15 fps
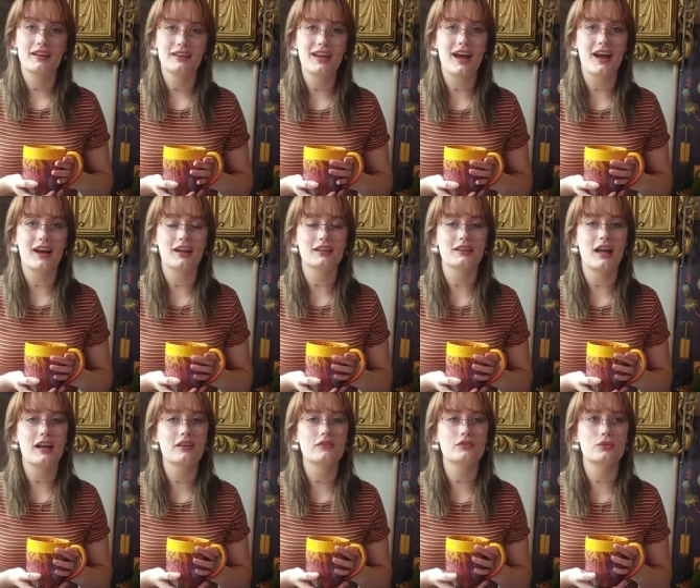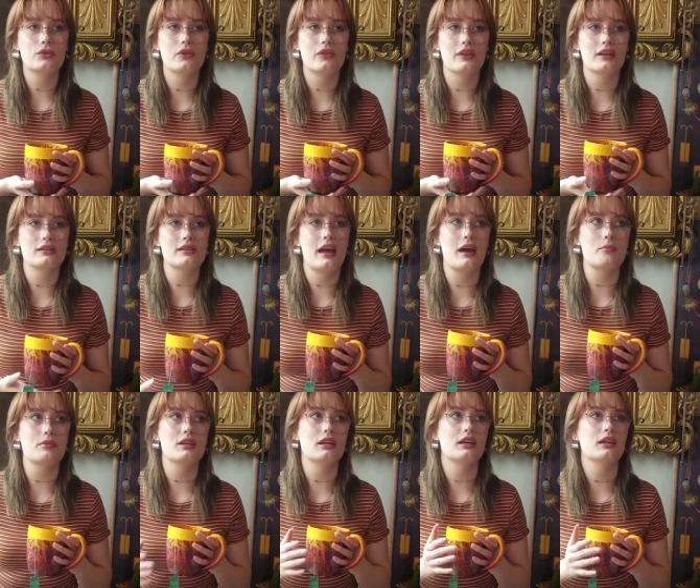Yeah, a lot of cool things
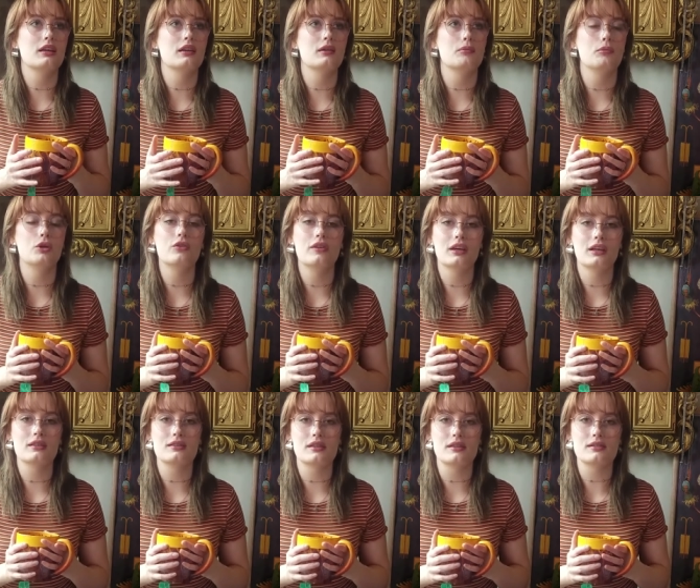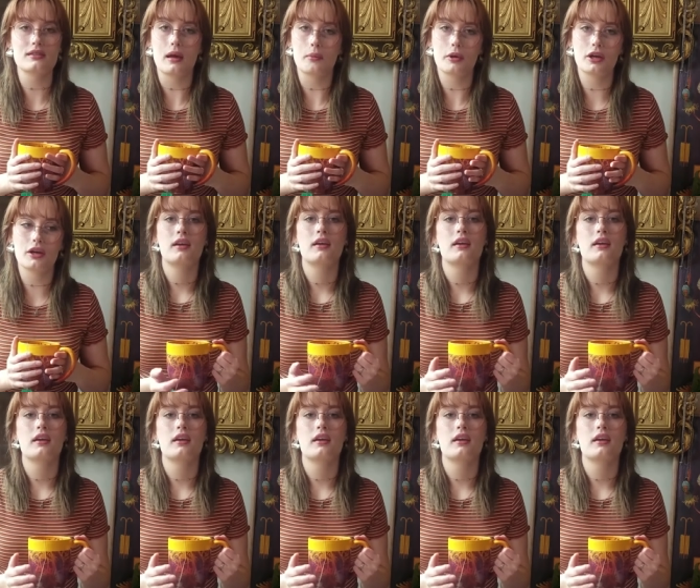happening moving into the summer.